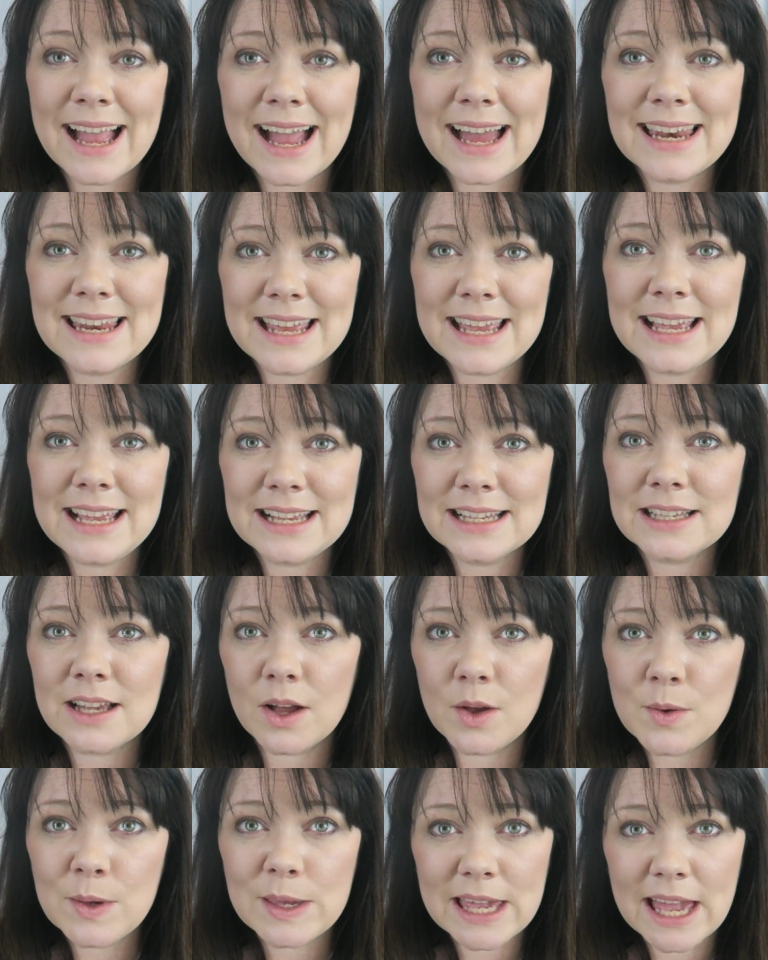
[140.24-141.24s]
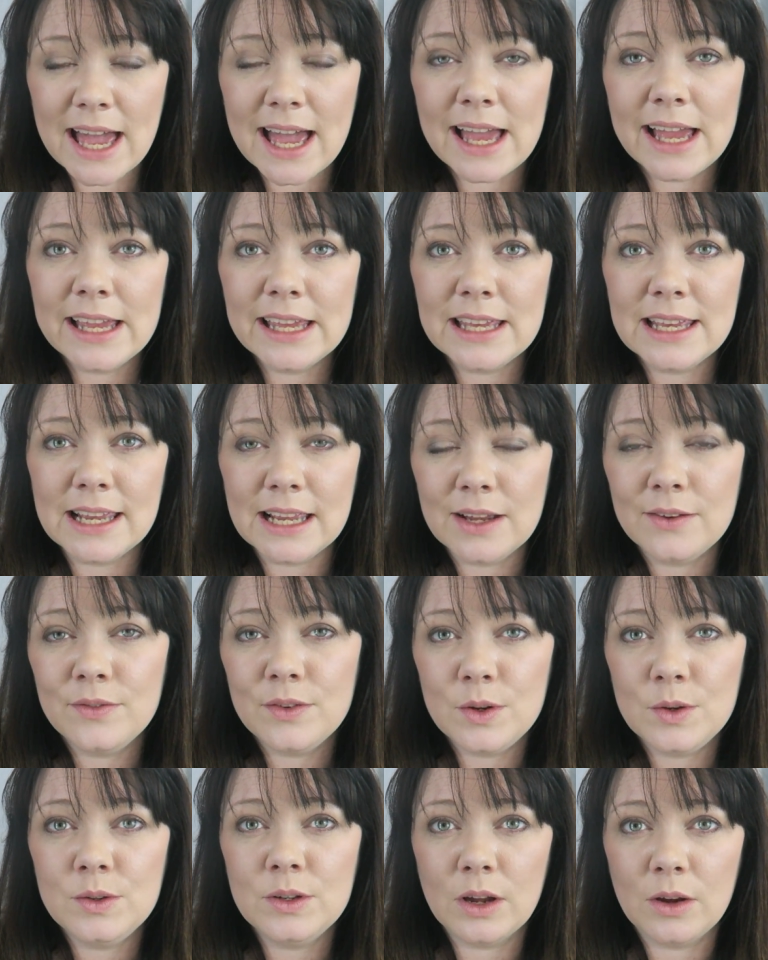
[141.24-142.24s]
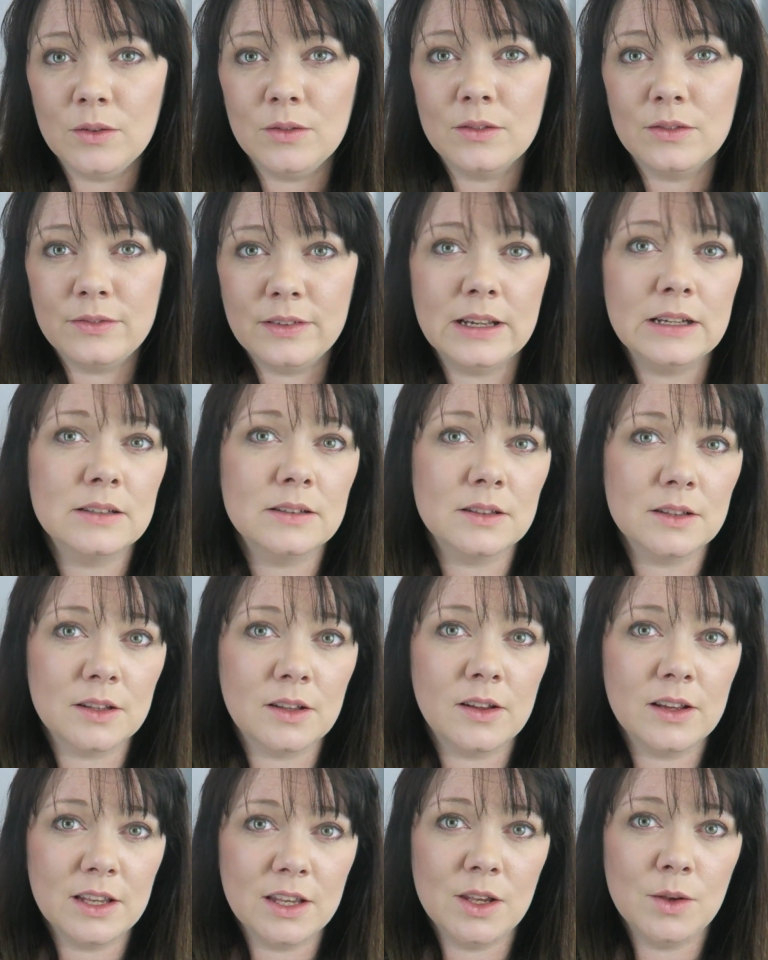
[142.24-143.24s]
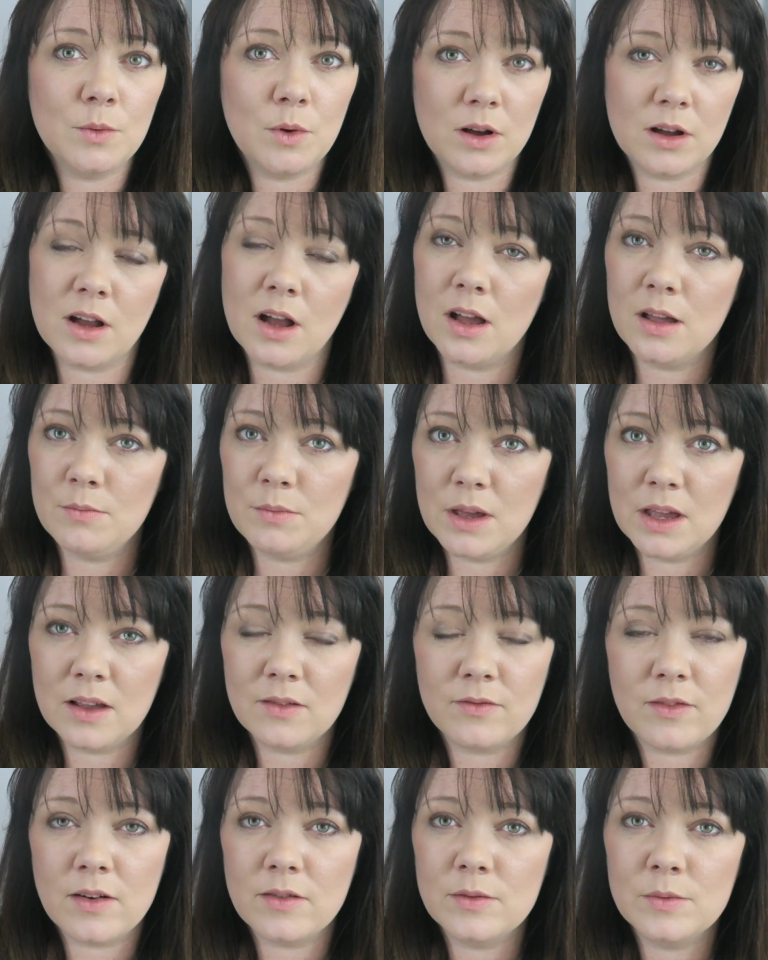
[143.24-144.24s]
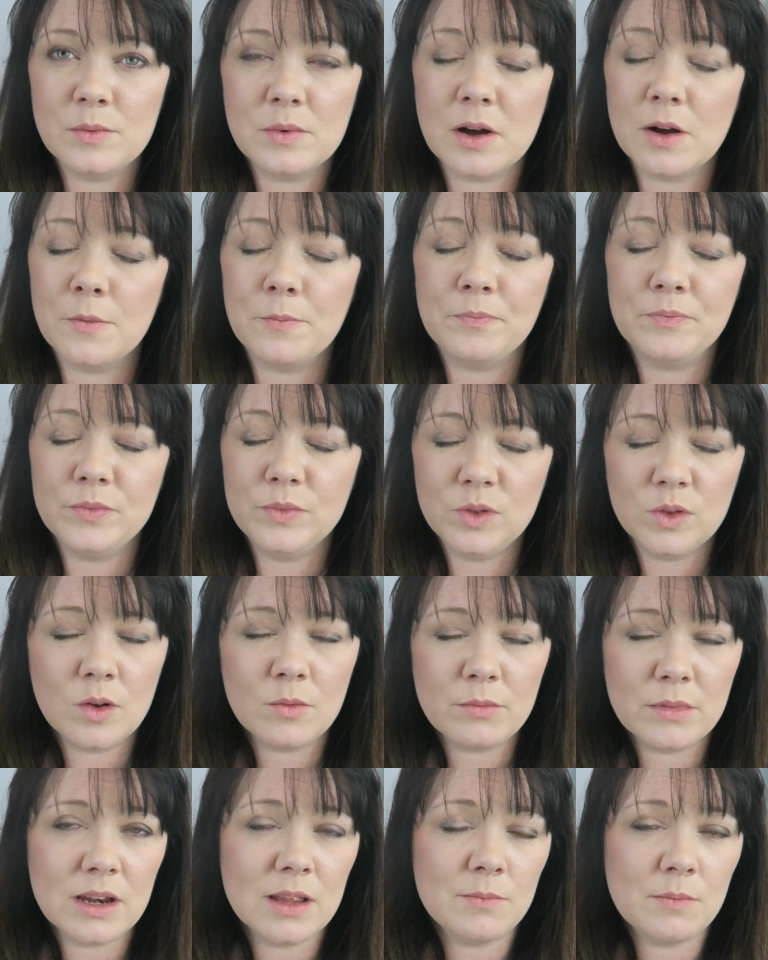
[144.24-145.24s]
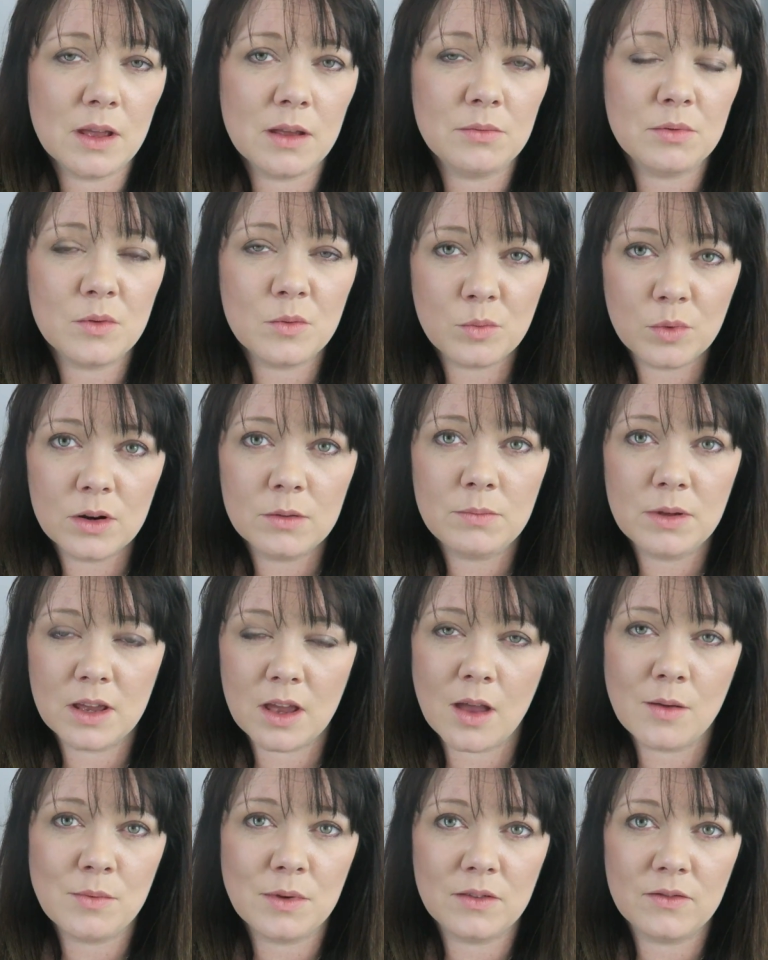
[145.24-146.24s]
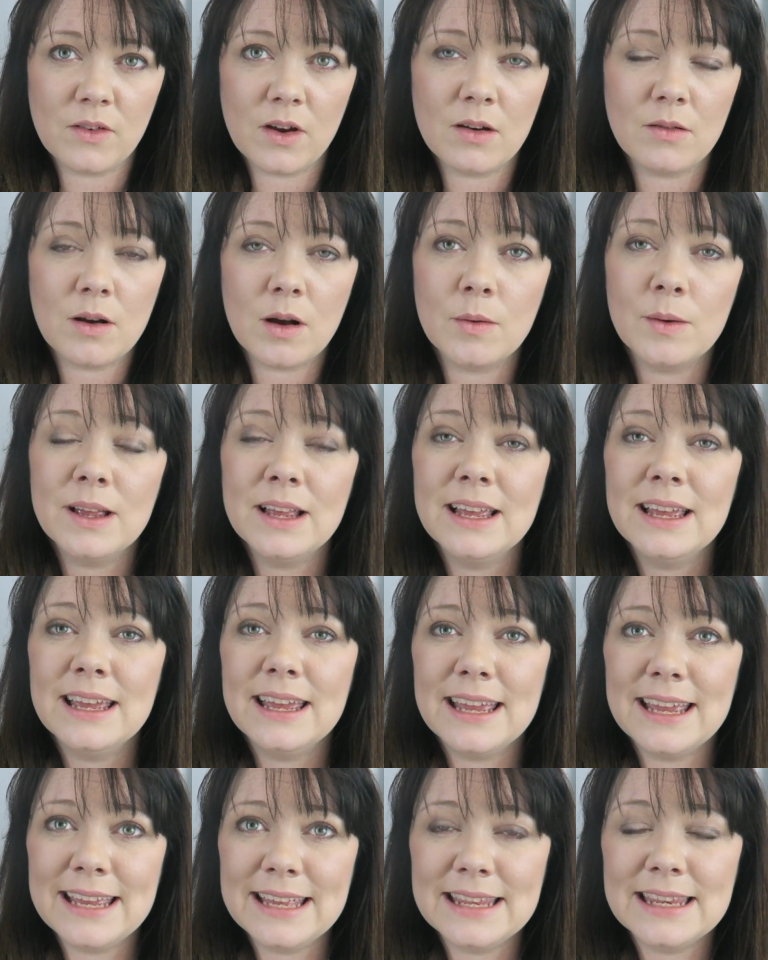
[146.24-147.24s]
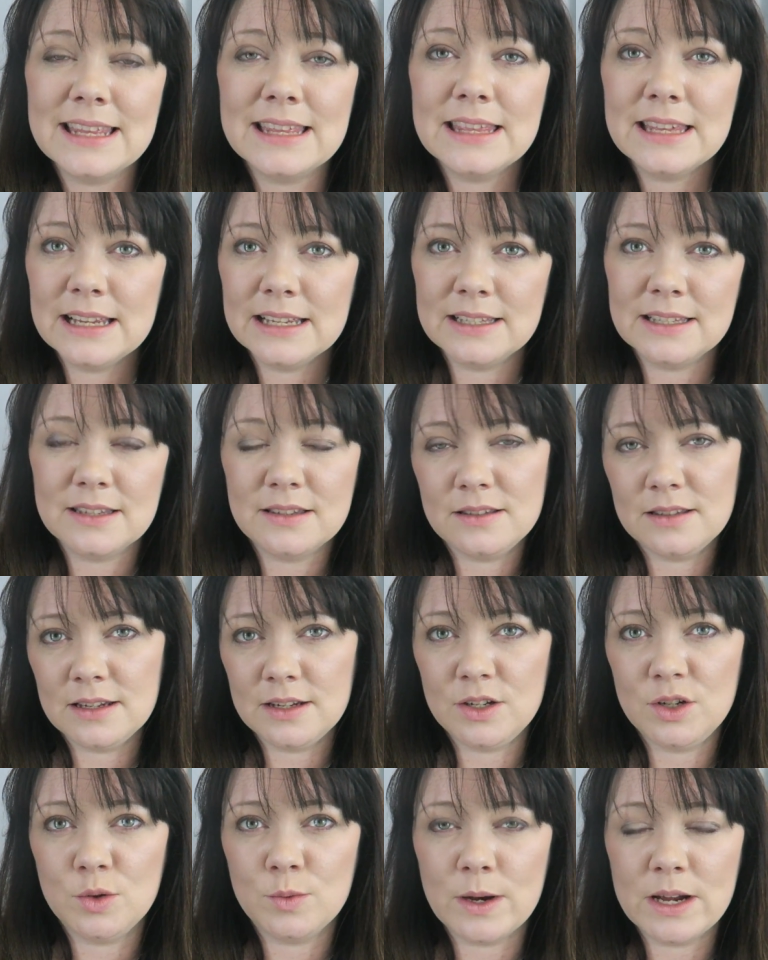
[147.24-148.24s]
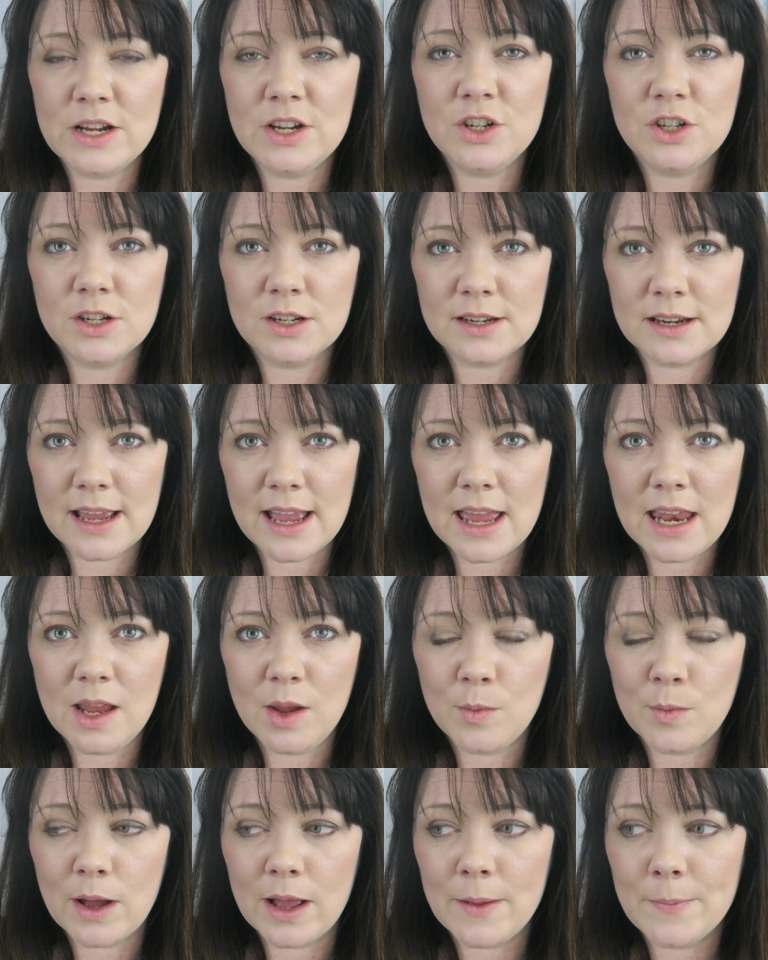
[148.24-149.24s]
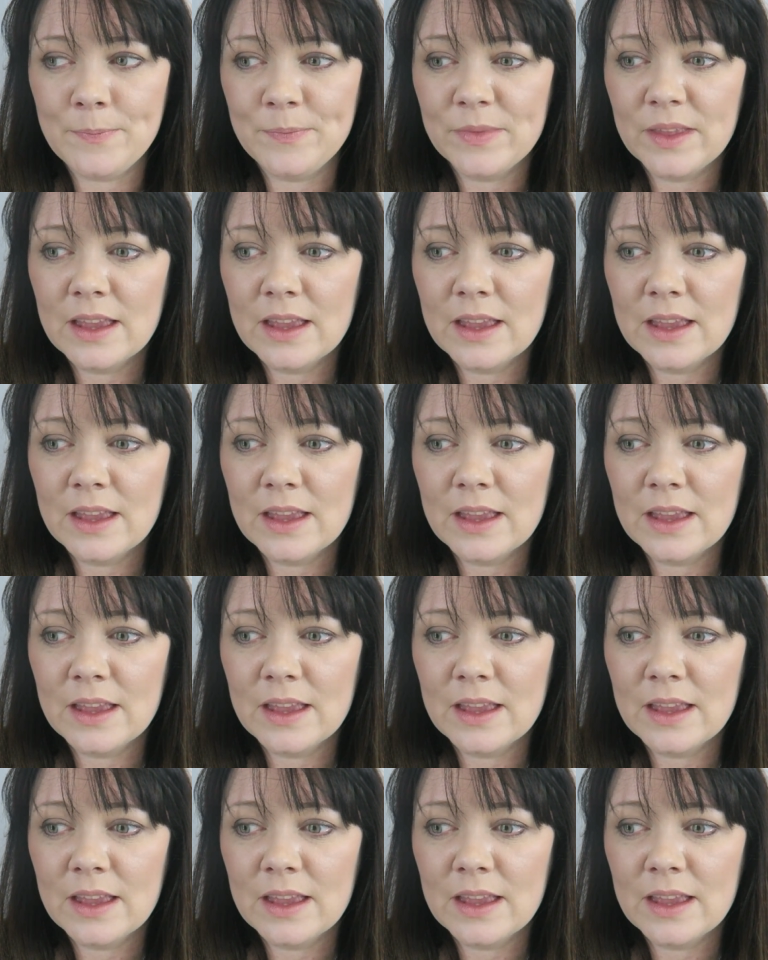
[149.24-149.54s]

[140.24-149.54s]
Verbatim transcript: and it is okay if you don't feel like you are coping very well. Not many people would be coping very well in this situation anyway.